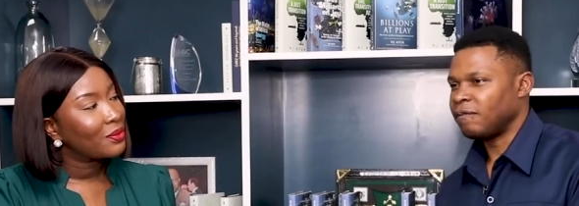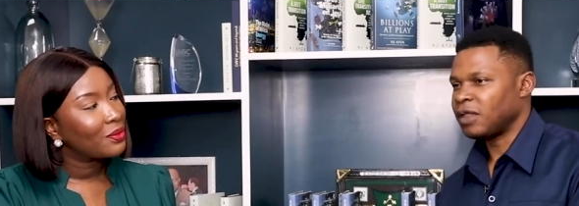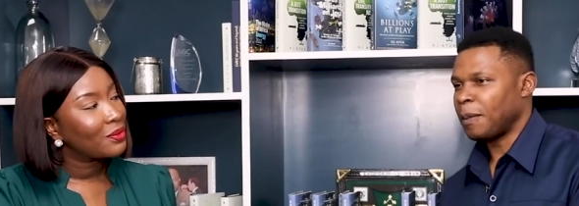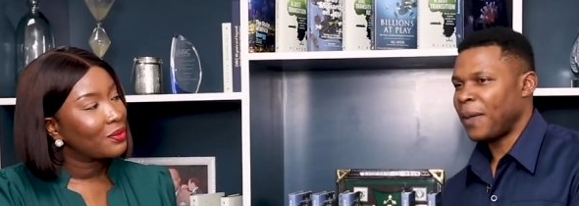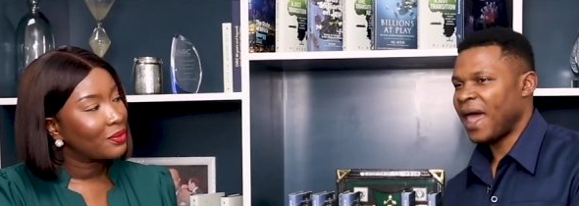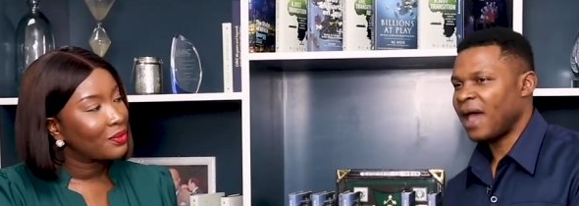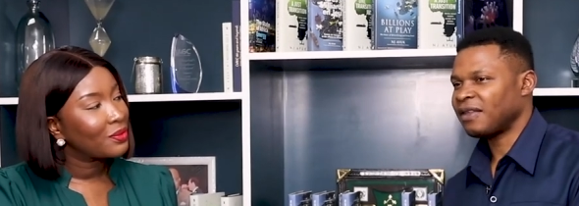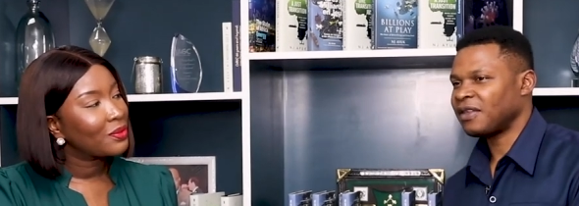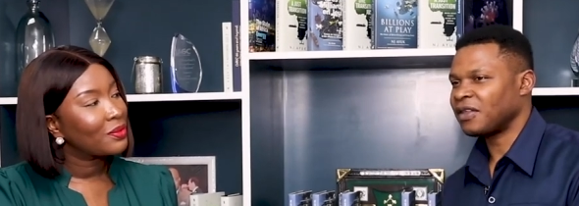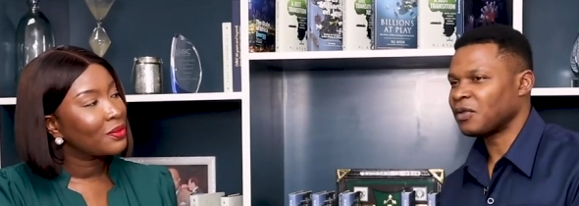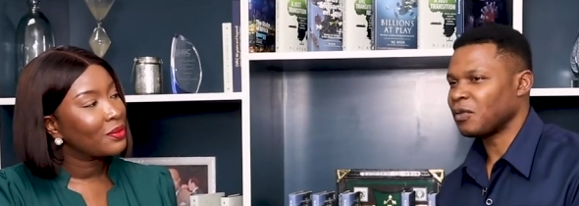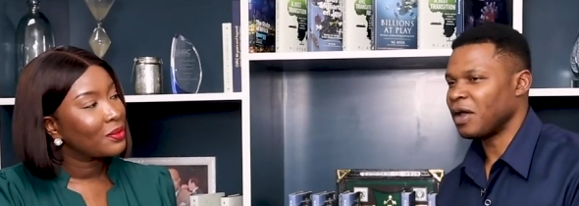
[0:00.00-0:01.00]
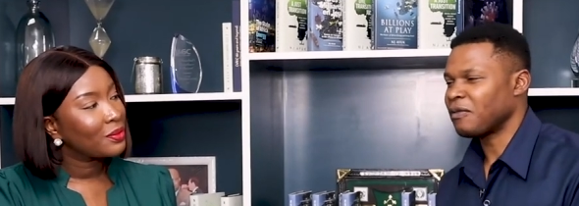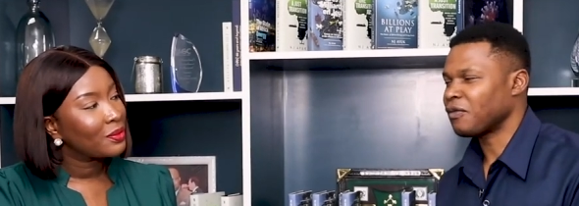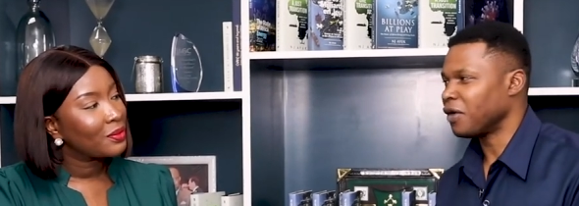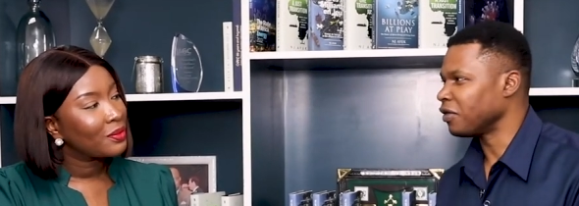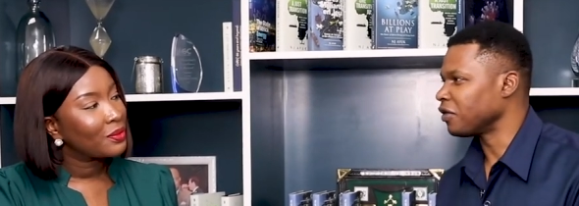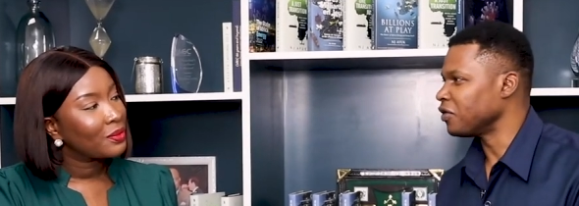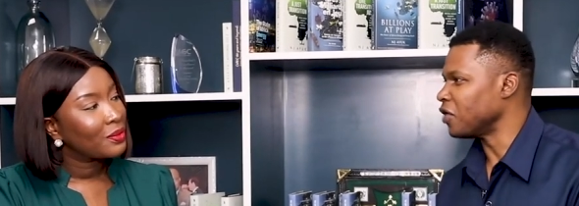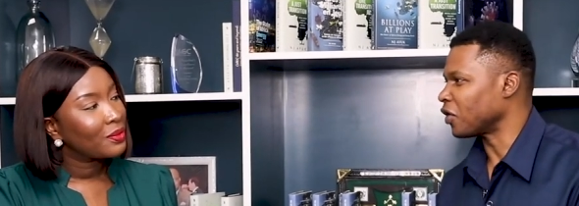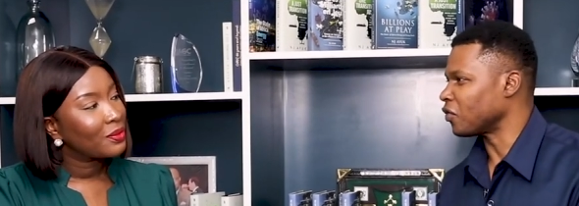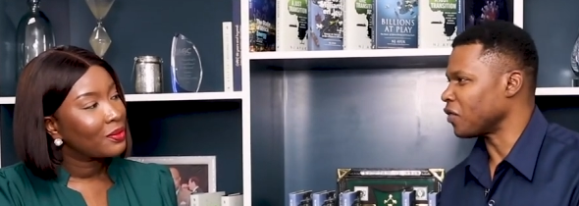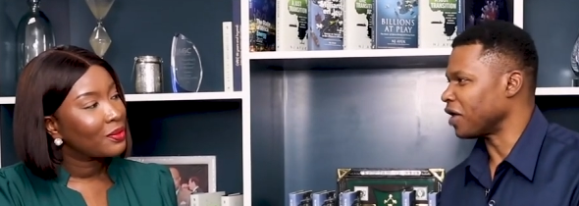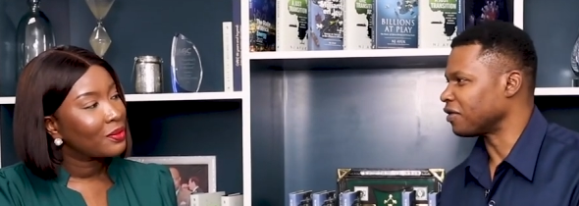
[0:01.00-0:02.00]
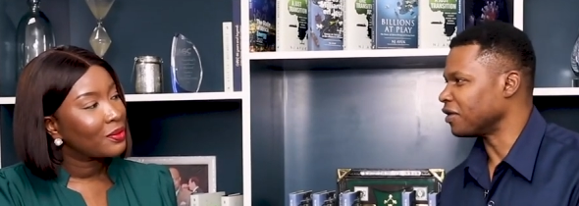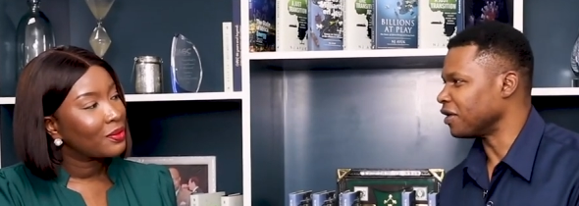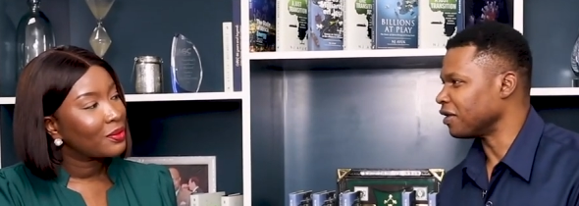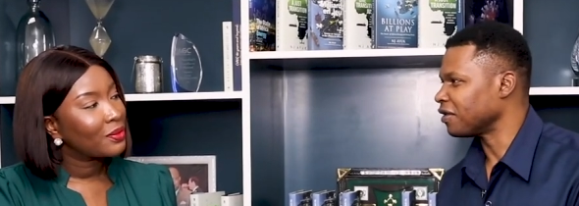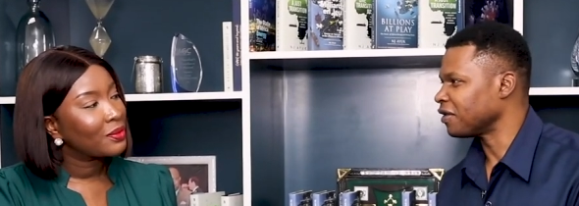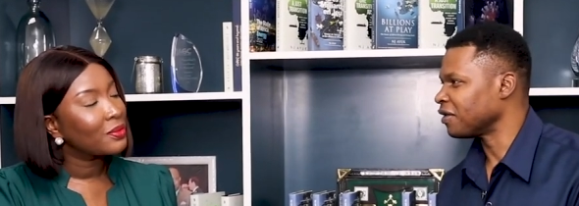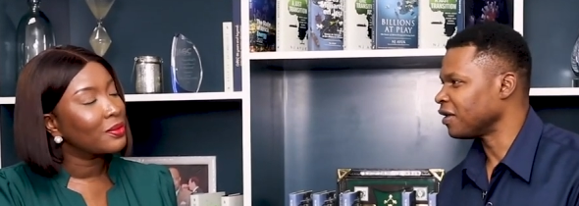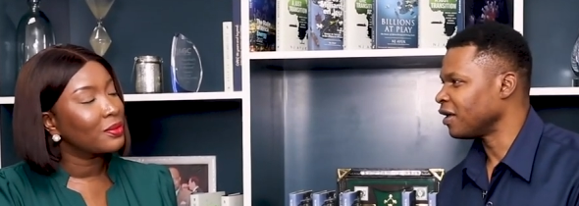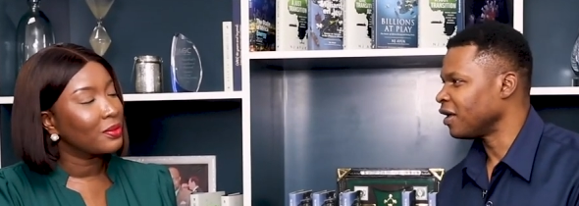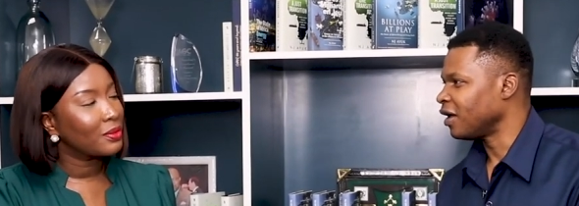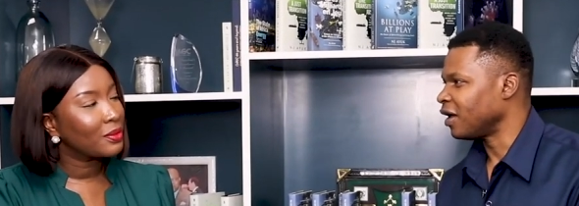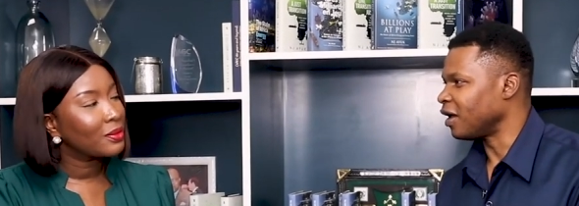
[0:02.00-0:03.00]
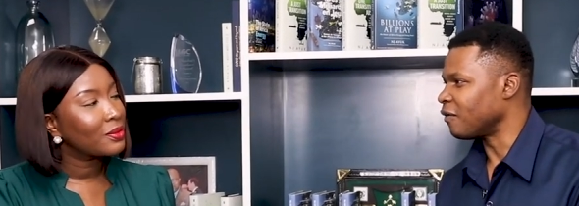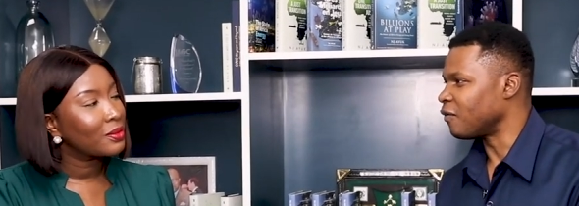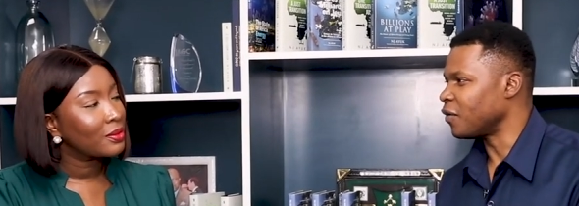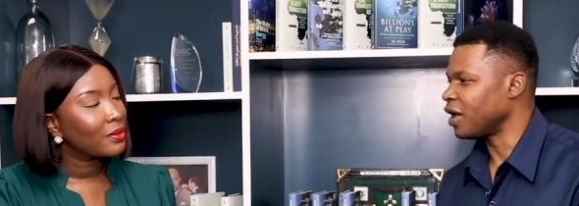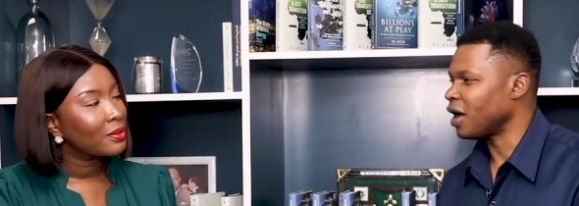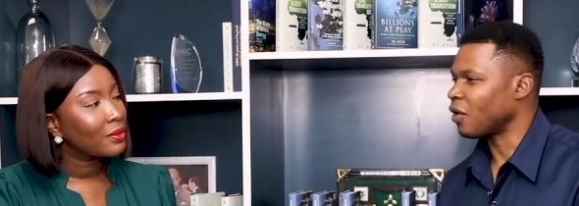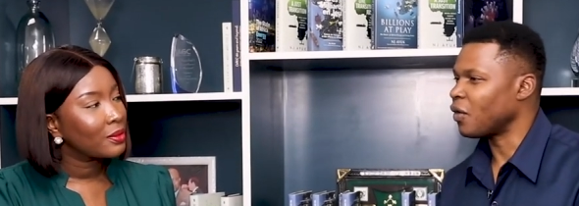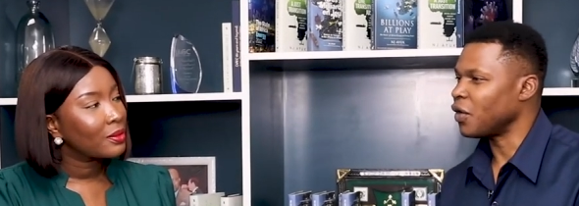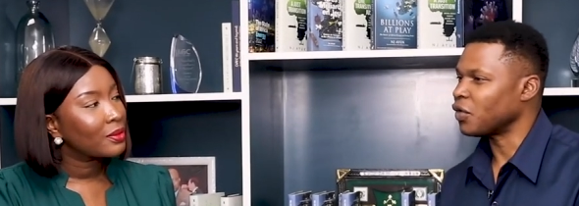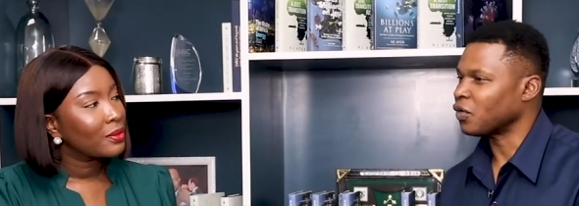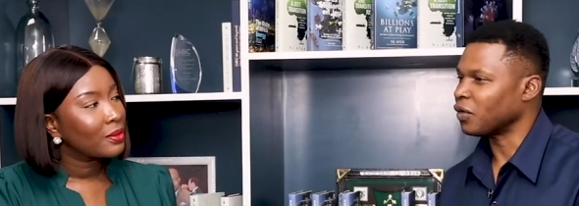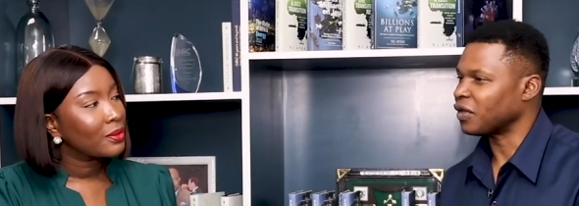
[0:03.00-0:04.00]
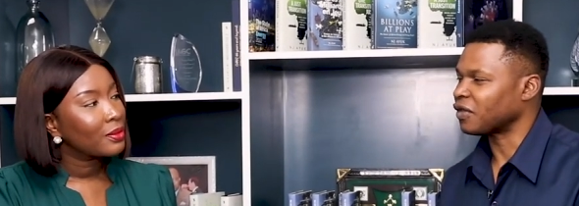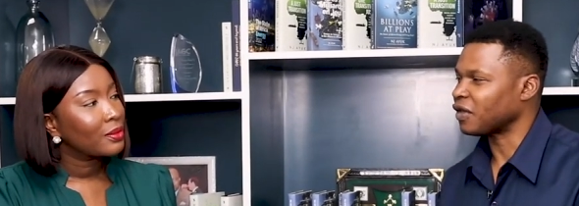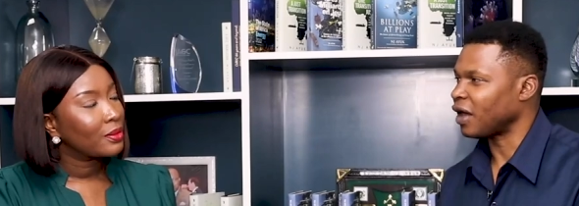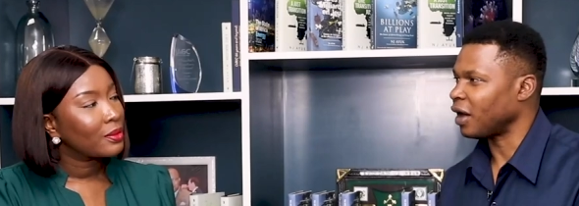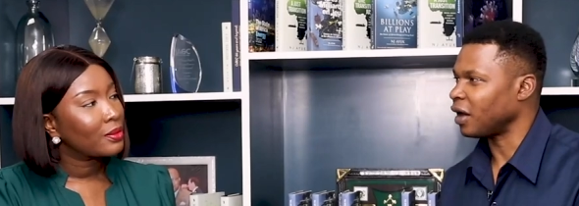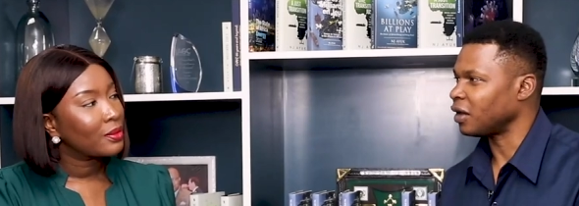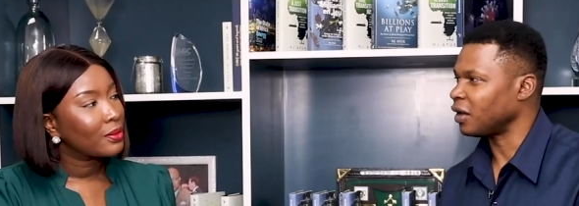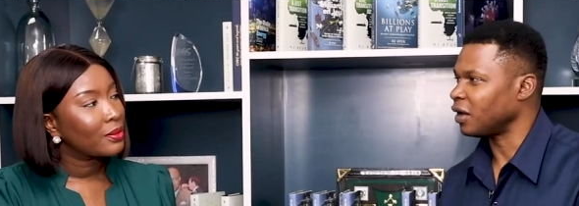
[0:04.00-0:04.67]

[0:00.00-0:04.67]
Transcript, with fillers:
Speaker 1: The past is reference, not residence. Mm. If we are going to reside